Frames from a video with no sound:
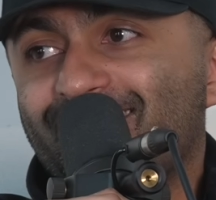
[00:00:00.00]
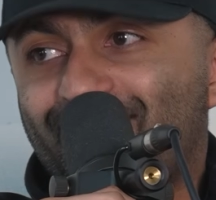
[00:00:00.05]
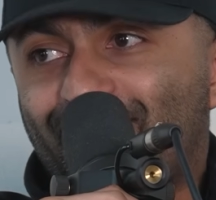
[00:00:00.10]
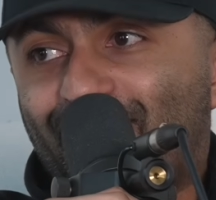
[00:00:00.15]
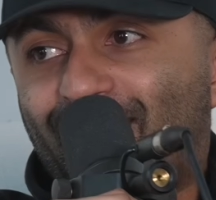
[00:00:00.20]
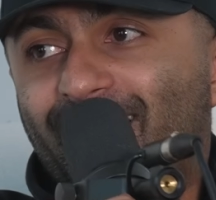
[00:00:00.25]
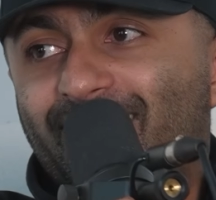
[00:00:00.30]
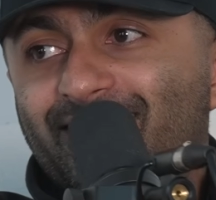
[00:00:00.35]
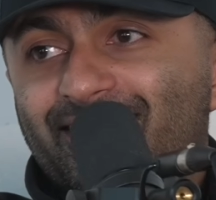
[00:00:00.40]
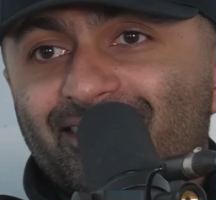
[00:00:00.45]

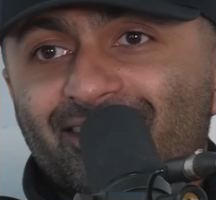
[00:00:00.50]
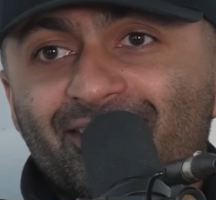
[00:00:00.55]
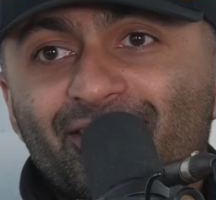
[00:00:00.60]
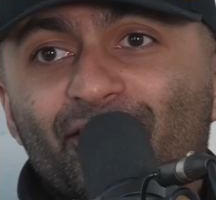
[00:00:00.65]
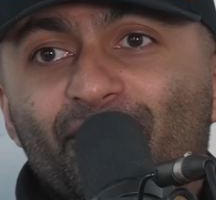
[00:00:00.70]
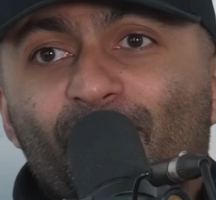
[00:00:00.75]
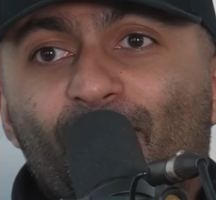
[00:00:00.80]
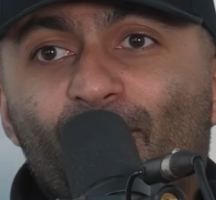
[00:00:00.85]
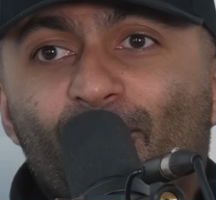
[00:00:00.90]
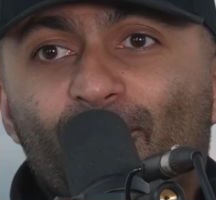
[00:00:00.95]
right?
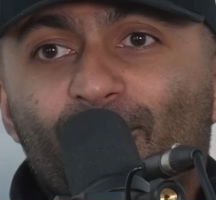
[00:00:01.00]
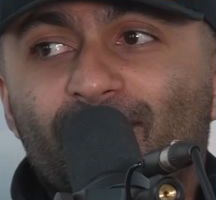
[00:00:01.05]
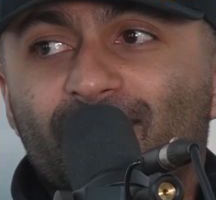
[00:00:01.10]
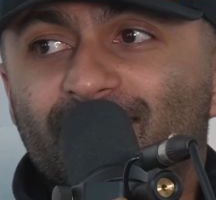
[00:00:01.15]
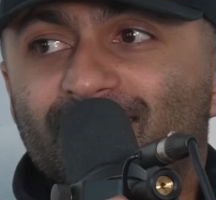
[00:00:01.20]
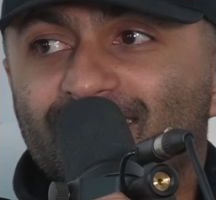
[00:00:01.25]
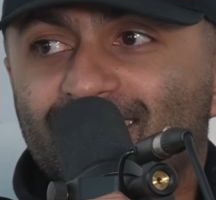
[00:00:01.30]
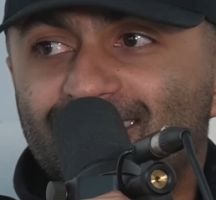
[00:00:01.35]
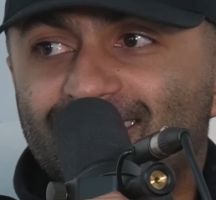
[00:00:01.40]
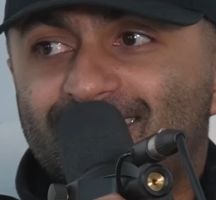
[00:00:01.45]

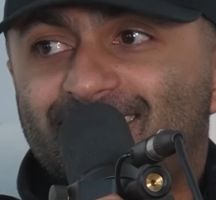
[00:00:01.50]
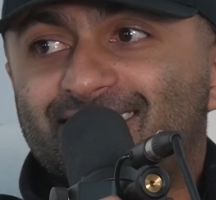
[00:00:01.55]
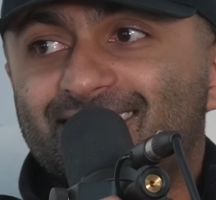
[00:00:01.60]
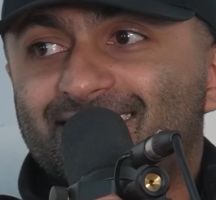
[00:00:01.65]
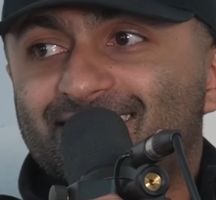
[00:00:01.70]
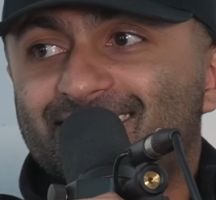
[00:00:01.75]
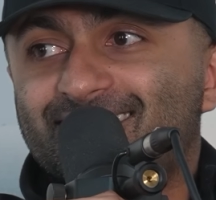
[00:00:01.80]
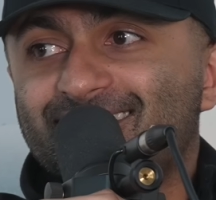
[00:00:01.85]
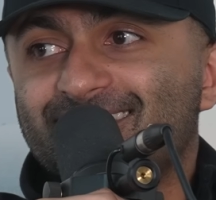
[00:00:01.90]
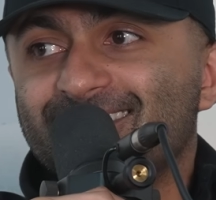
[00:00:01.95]
Or a
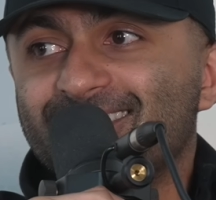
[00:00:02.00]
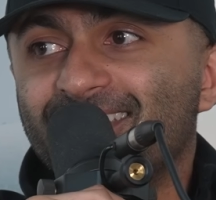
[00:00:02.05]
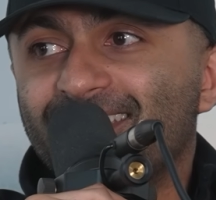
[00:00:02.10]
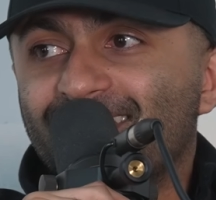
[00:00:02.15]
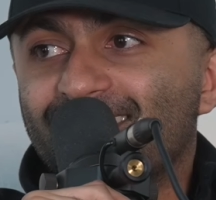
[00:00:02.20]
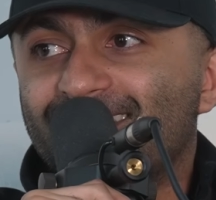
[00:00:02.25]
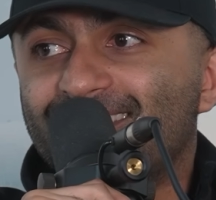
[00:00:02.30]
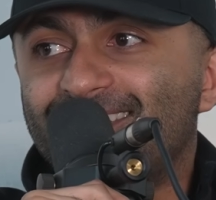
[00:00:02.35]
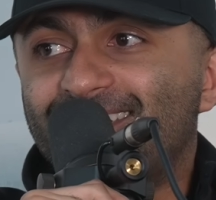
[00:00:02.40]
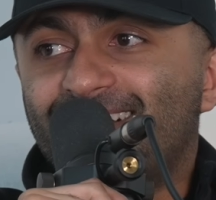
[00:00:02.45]

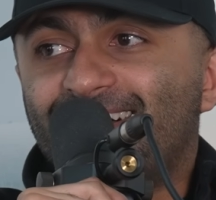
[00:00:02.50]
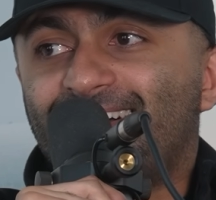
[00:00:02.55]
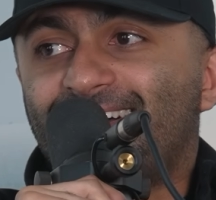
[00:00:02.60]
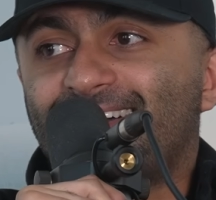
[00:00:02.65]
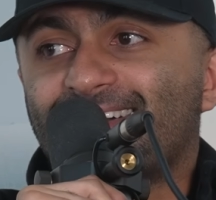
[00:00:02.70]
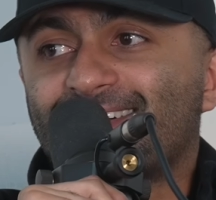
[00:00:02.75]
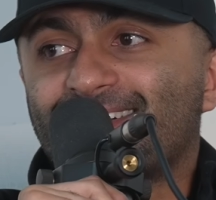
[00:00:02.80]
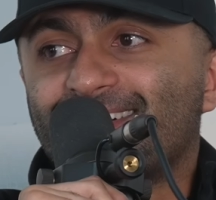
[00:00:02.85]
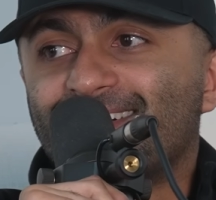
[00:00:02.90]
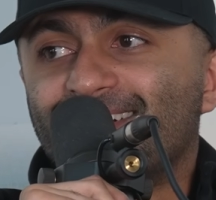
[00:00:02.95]
delicious,
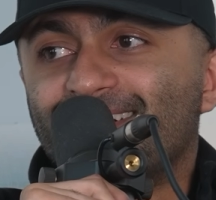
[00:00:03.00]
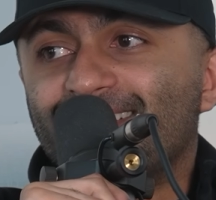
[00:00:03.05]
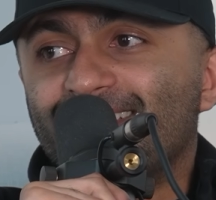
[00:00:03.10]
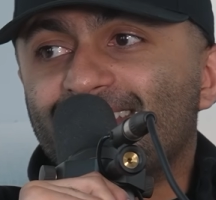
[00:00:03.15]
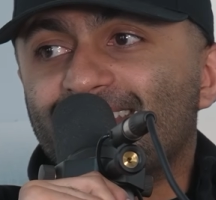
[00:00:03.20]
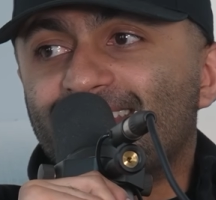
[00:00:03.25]
young